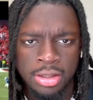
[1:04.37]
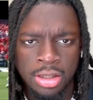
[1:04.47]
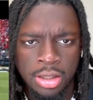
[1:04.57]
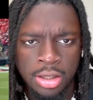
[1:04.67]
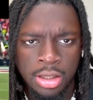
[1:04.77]

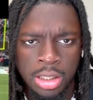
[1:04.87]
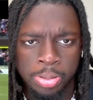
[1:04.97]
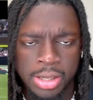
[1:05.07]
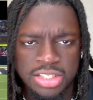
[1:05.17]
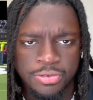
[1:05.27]
Kentucky.
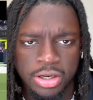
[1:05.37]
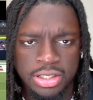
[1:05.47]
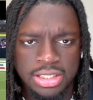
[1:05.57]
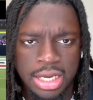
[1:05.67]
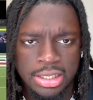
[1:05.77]
Plays for
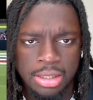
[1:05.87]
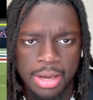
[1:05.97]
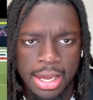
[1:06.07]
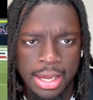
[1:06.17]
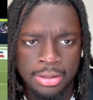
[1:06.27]
Kentucky, and
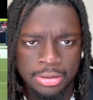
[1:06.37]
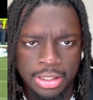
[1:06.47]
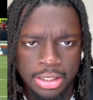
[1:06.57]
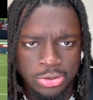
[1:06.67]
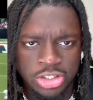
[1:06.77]
man.
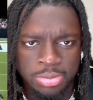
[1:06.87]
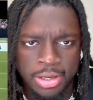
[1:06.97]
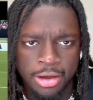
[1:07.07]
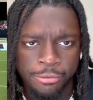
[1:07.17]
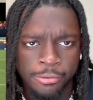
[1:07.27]
Wade will
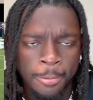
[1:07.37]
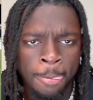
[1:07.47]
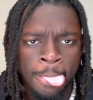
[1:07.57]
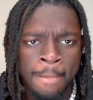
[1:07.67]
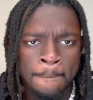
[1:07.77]
try it
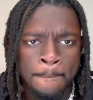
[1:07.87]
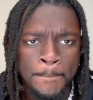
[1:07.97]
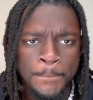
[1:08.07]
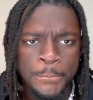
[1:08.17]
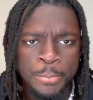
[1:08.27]
from the goal
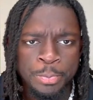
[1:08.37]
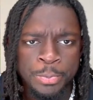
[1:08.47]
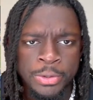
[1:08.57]
line.